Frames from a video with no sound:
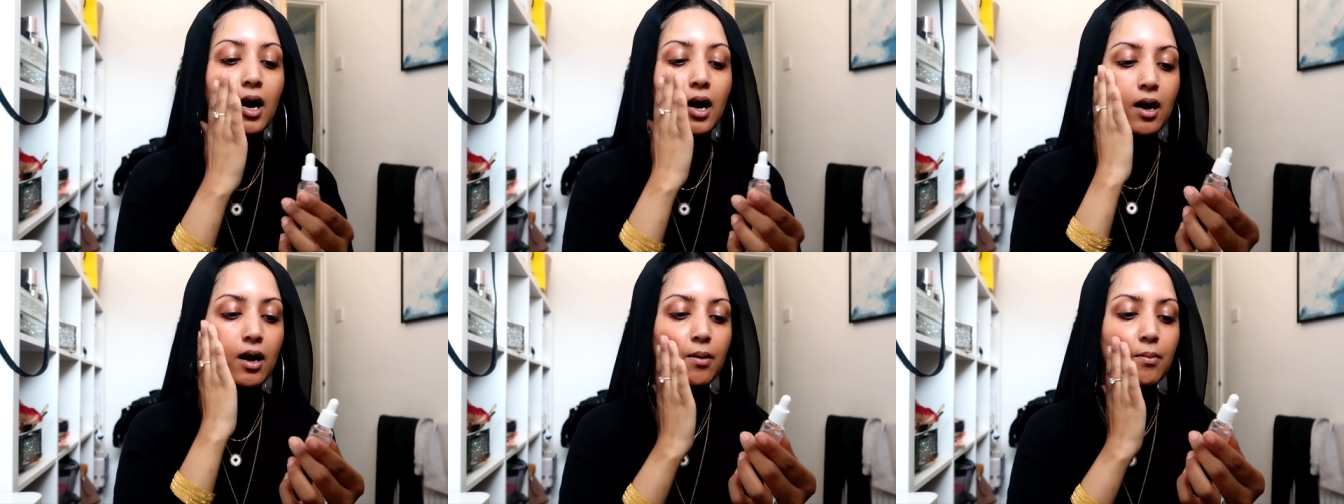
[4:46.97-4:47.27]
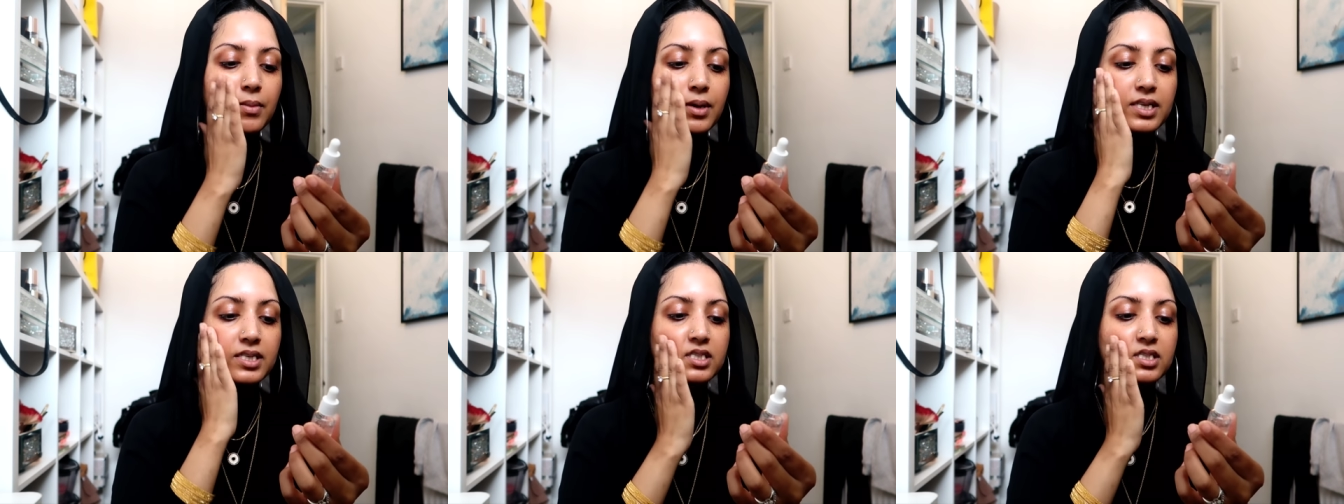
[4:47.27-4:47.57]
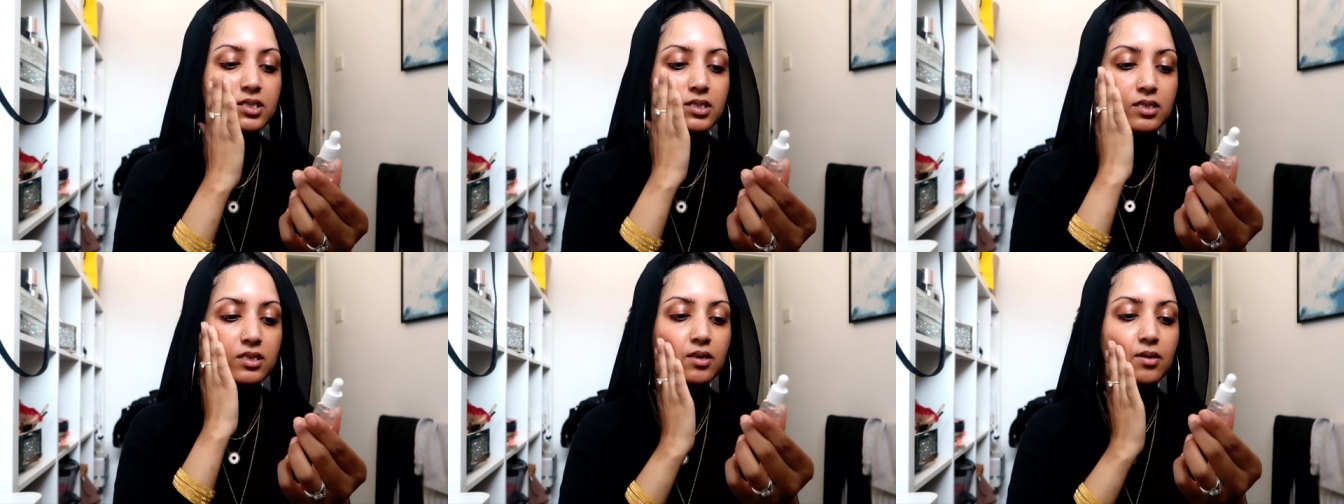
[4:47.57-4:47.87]
um,
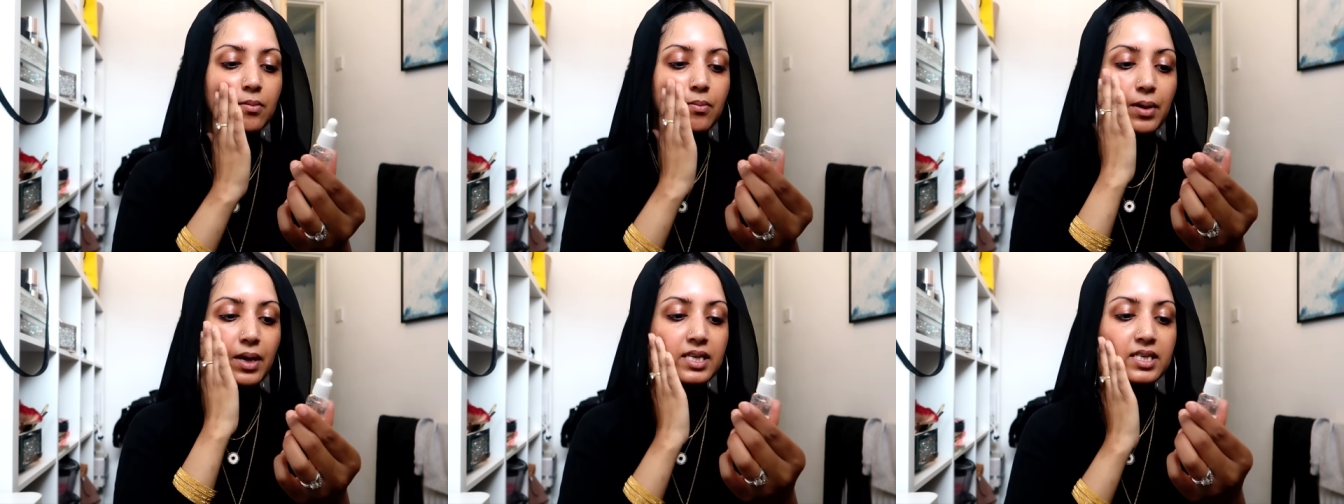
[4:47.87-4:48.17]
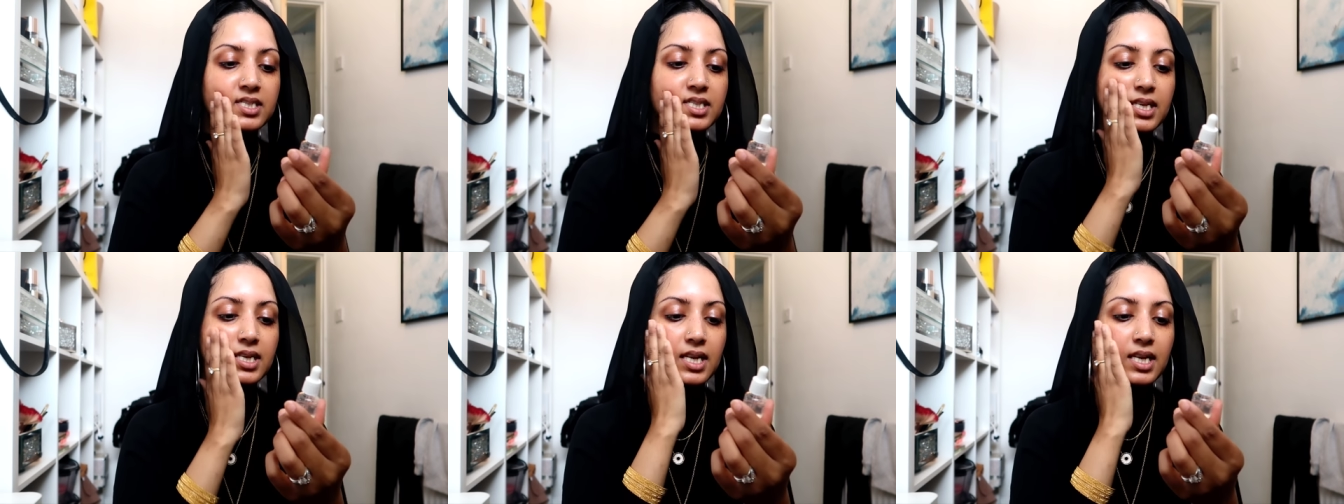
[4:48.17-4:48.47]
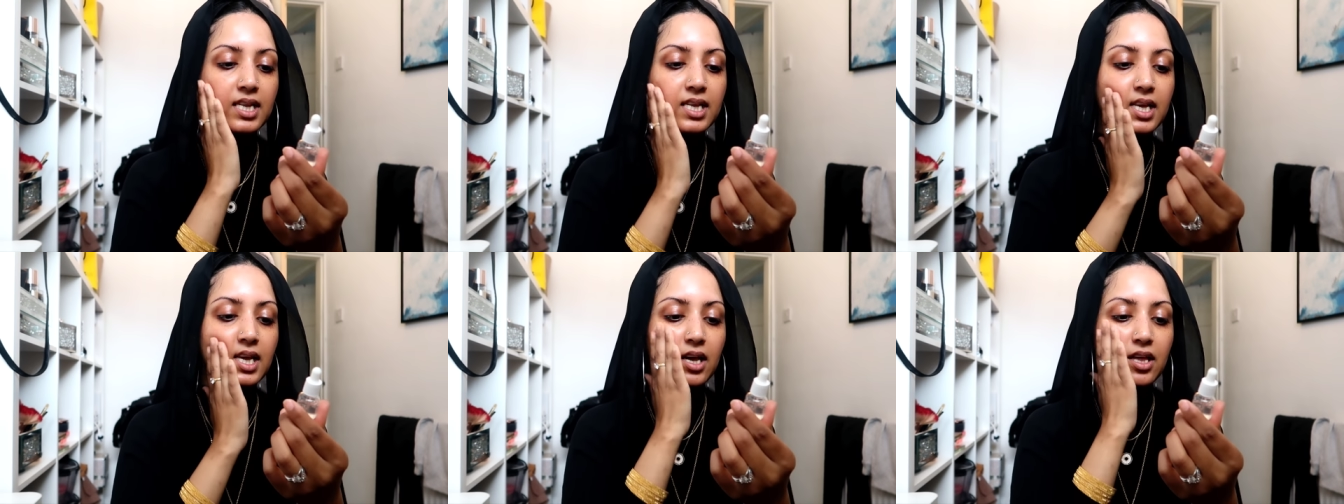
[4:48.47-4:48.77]
it's
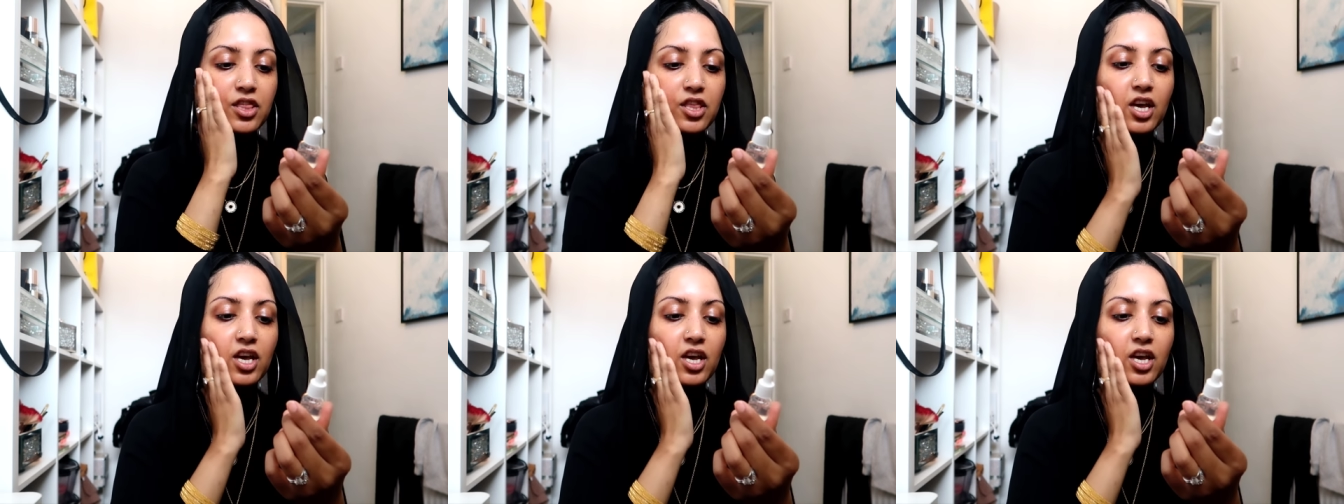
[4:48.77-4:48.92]
basically